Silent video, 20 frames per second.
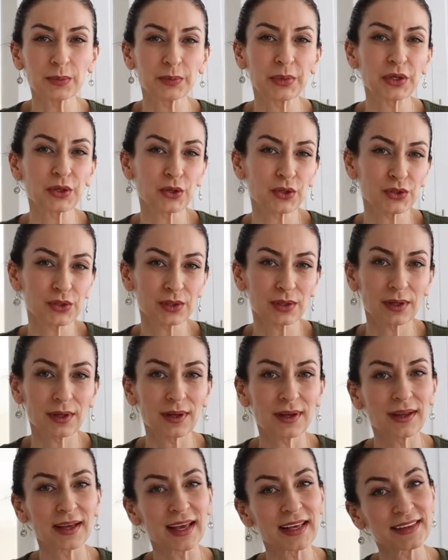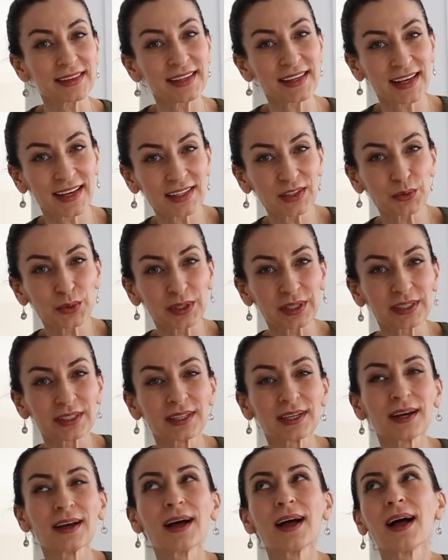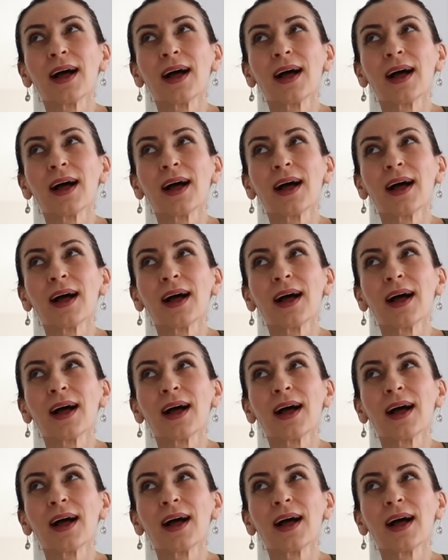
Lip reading: because at the end we're gonna